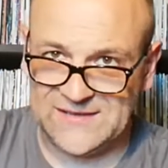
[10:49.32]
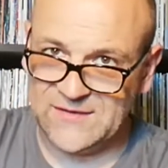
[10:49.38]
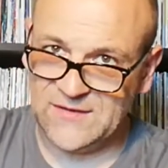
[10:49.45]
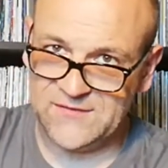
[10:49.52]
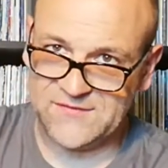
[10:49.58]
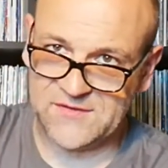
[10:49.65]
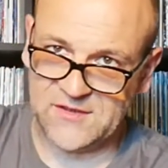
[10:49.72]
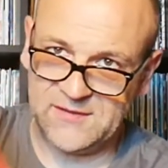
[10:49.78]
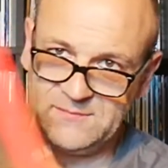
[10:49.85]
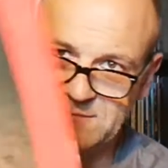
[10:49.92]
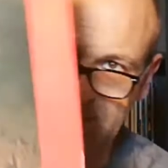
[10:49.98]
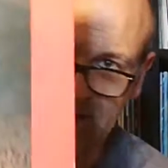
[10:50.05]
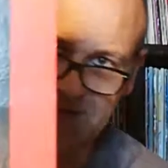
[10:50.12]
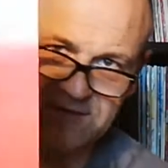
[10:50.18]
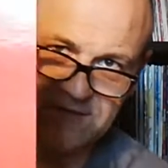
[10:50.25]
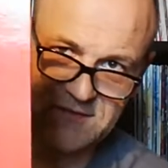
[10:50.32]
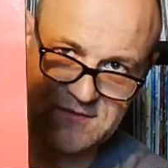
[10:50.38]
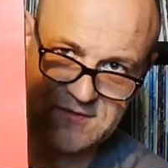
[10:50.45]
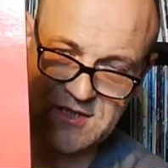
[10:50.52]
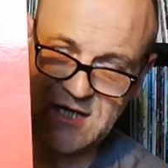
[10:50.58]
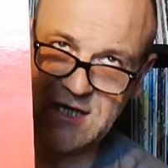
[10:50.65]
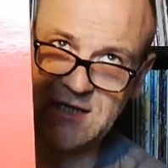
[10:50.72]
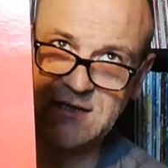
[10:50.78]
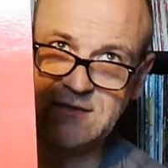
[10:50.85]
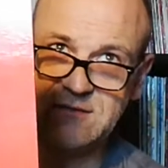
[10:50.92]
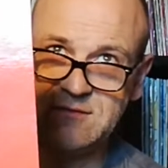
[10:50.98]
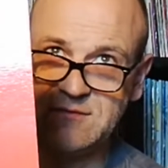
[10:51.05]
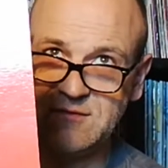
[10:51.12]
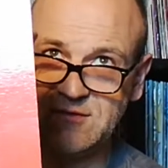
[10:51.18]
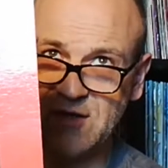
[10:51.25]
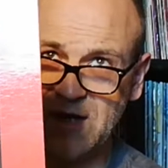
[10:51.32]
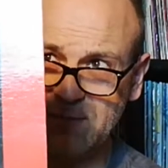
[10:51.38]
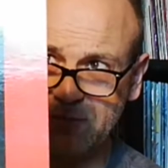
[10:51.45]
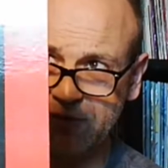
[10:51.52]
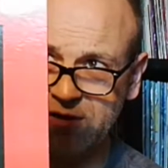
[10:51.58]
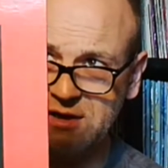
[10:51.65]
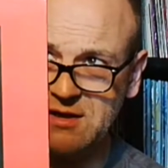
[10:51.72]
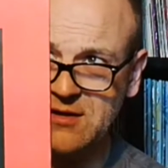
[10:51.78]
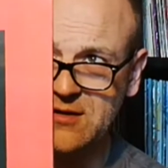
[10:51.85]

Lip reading: this time. This is Jane Siberry.